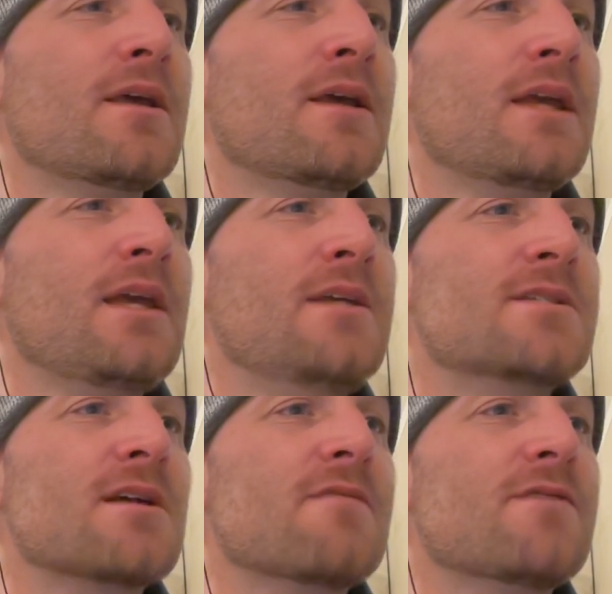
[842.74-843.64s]

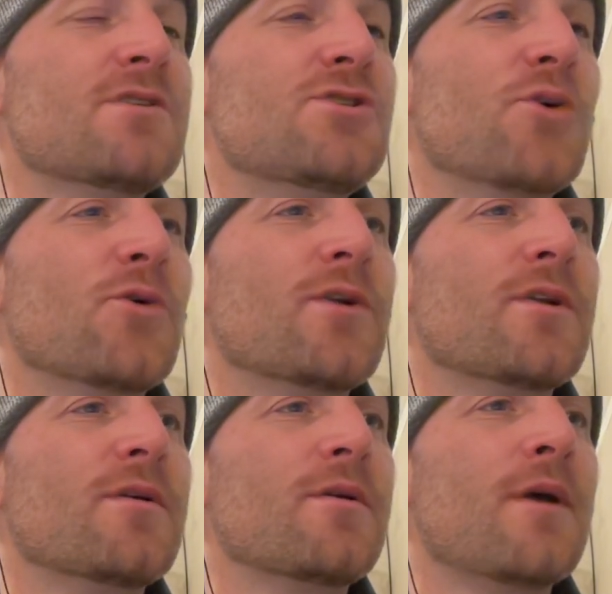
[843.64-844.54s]
east of the Jordan,
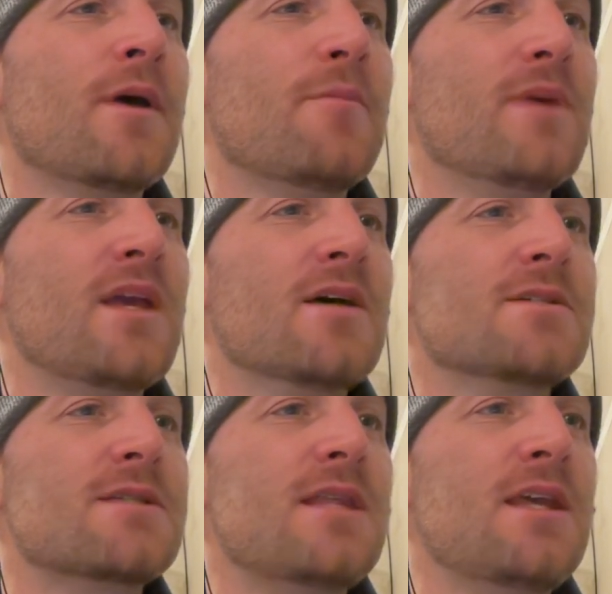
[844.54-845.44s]

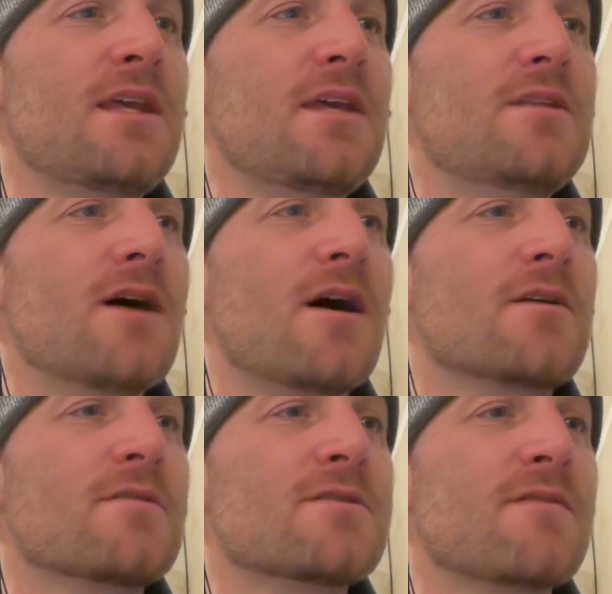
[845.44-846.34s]
because the
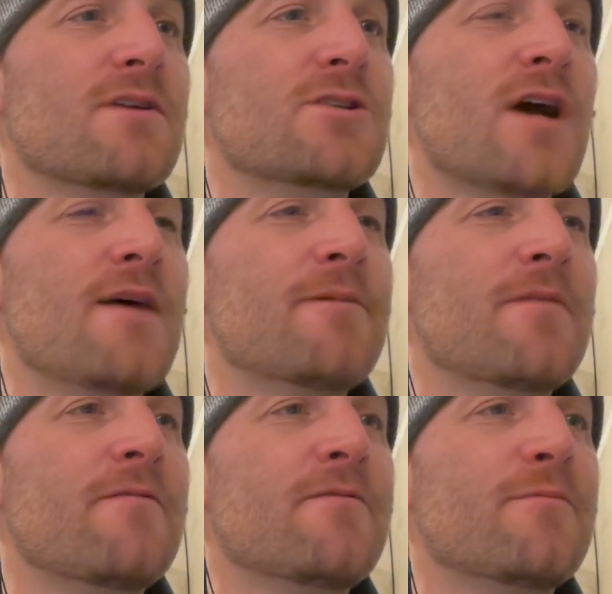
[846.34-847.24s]
daughters of the tribe
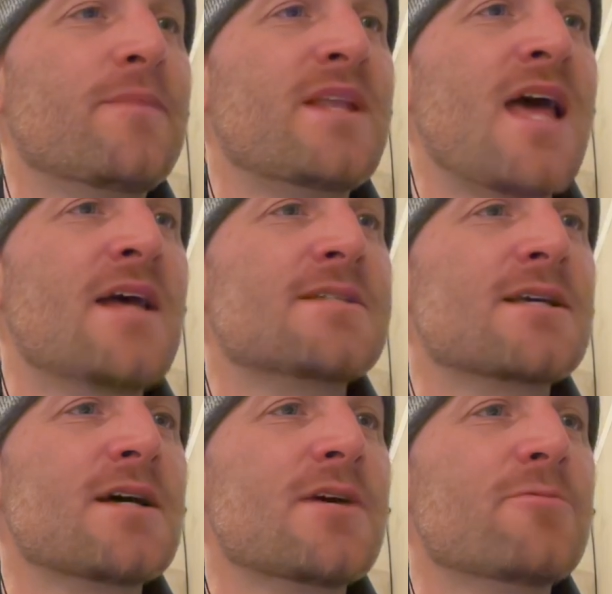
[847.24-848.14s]
of
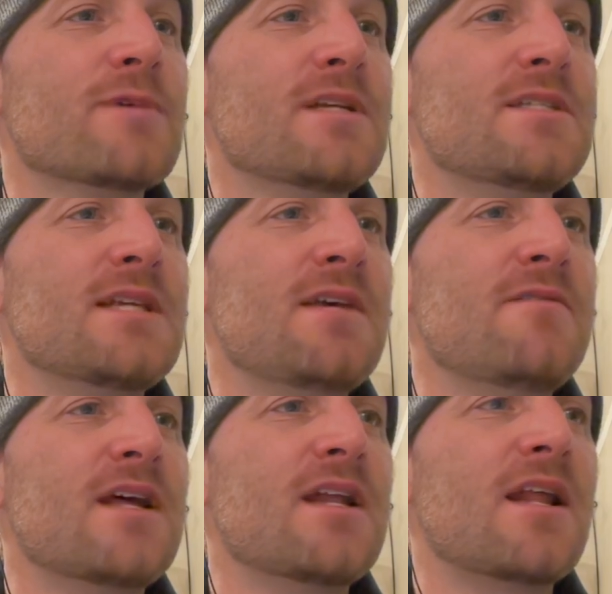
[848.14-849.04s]
Manasseh
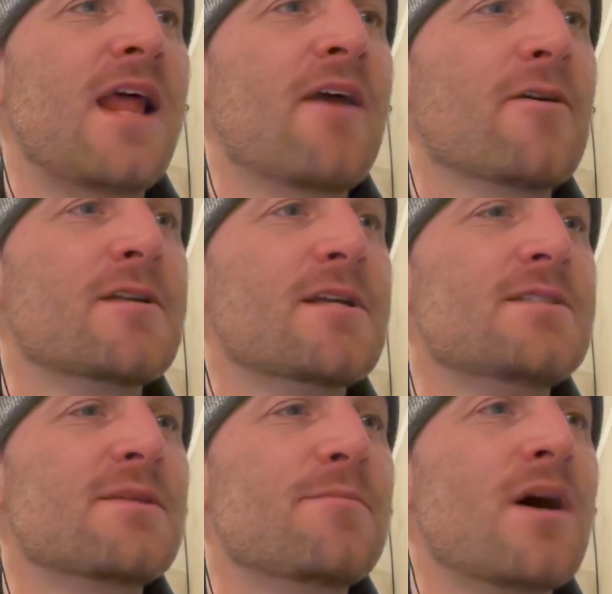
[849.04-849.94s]
received an
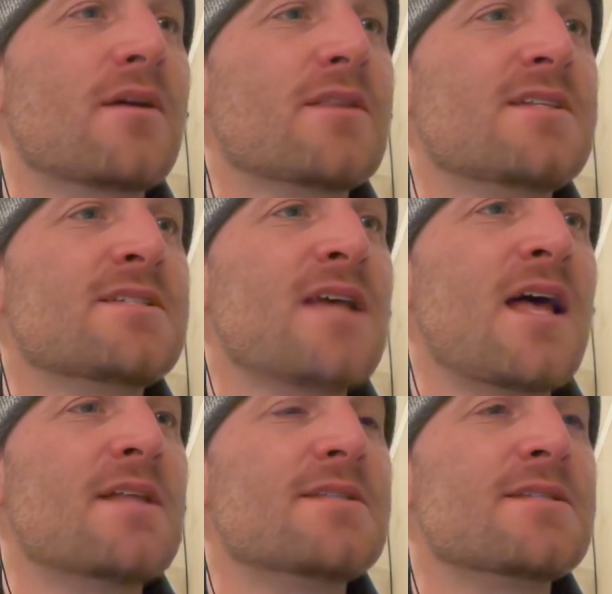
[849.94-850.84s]
inheritance among the
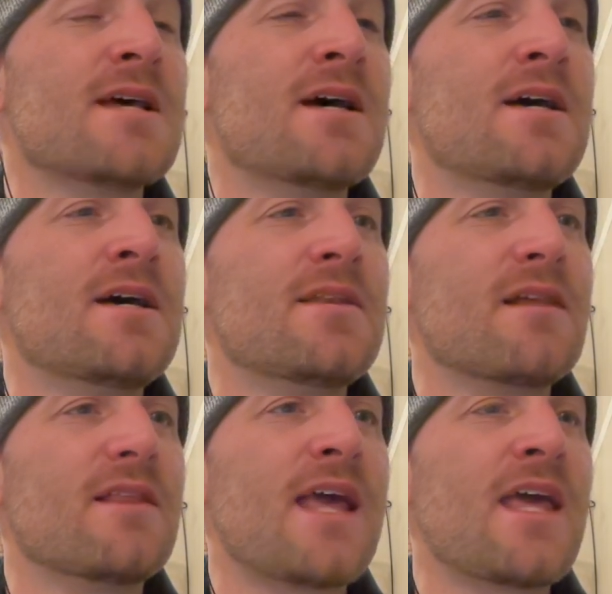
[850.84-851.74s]
sons. The
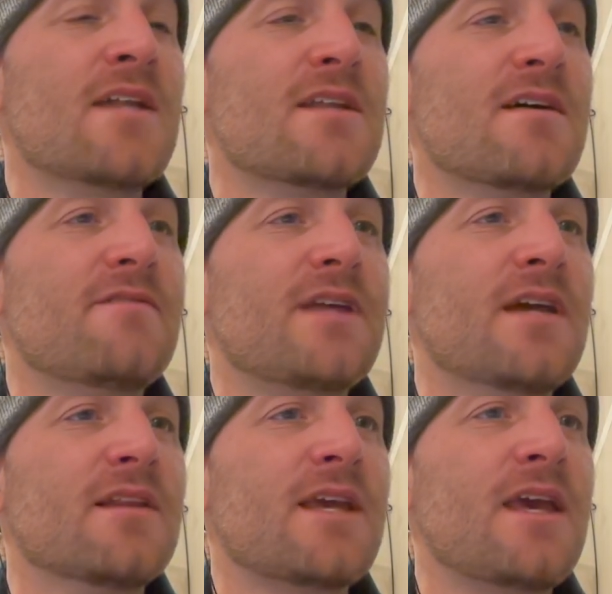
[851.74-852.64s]
land of
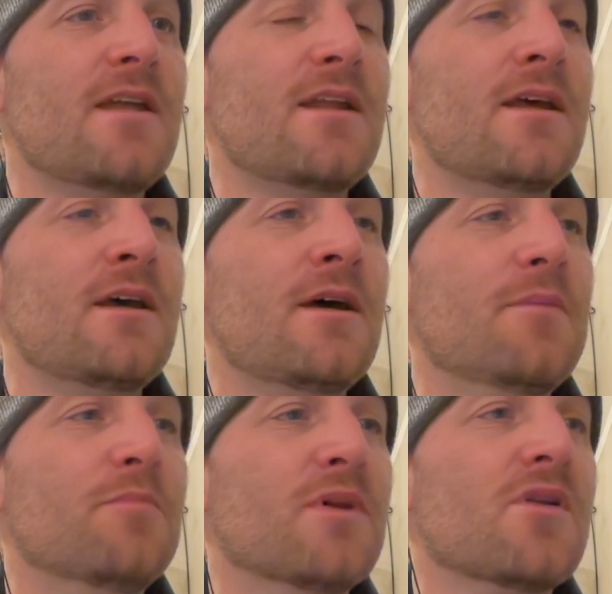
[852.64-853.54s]
Gilead
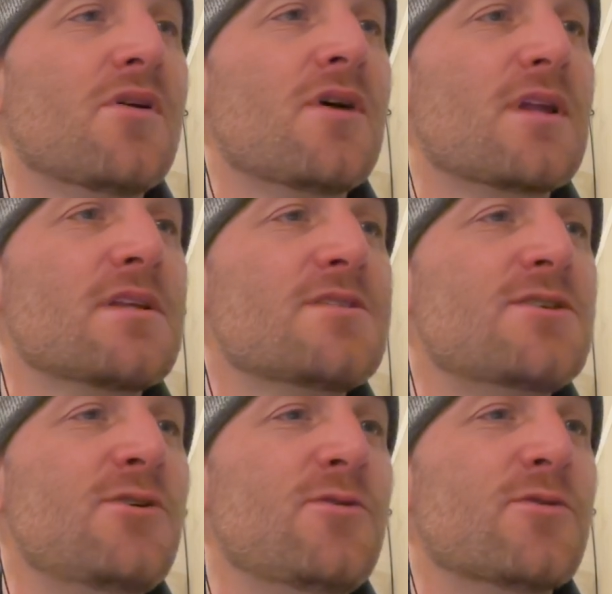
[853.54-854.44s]
belonged
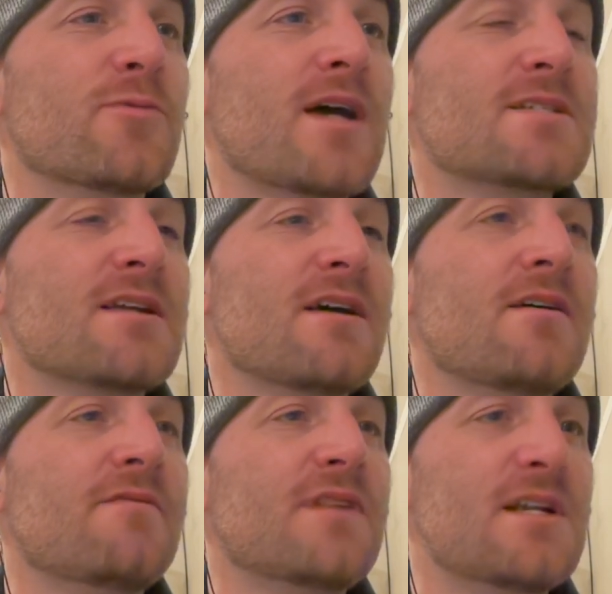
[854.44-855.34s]
to the rest
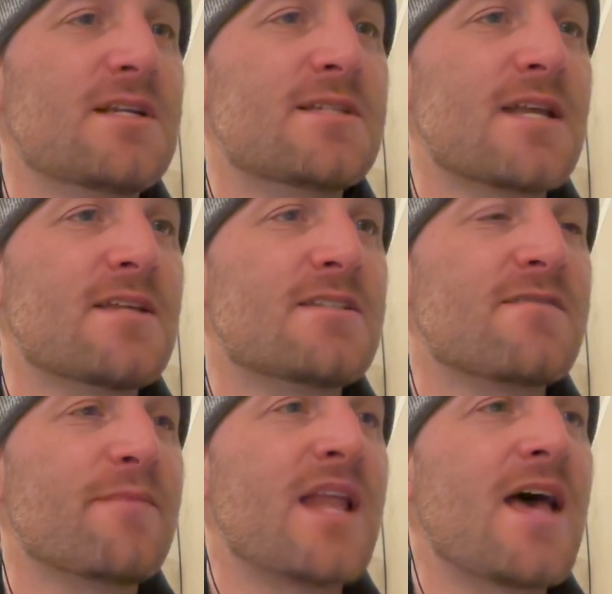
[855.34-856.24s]
of the descendants
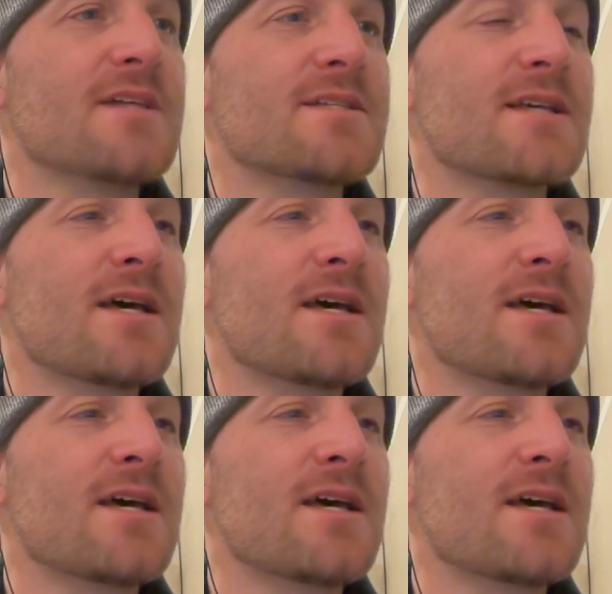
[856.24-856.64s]
of Manasseh.